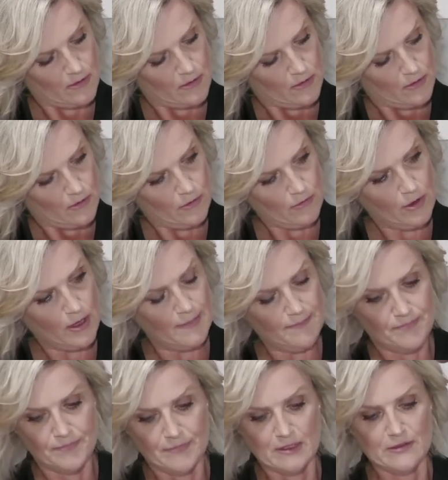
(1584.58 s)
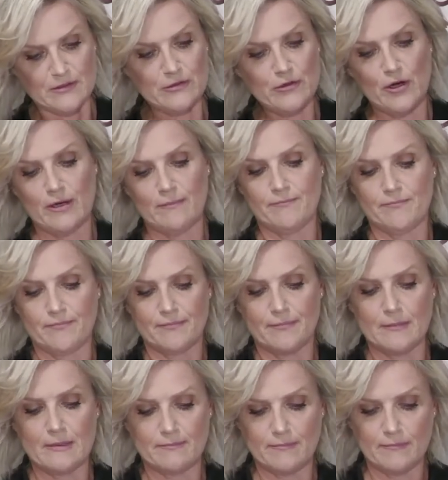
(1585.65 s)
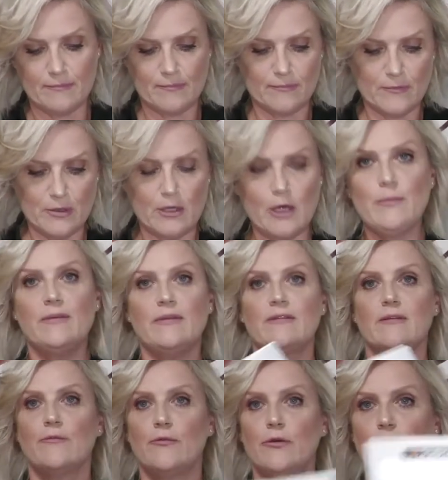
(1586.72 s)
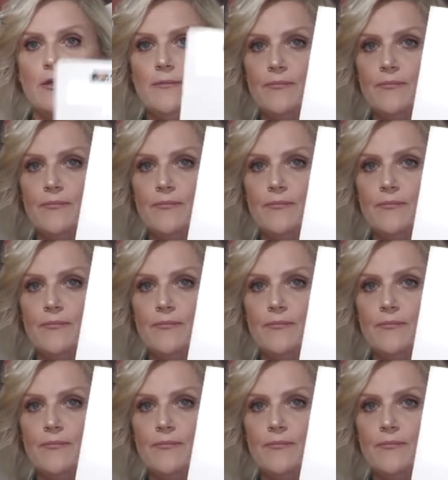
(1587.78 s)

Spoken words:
All right, so I'll open this up for you.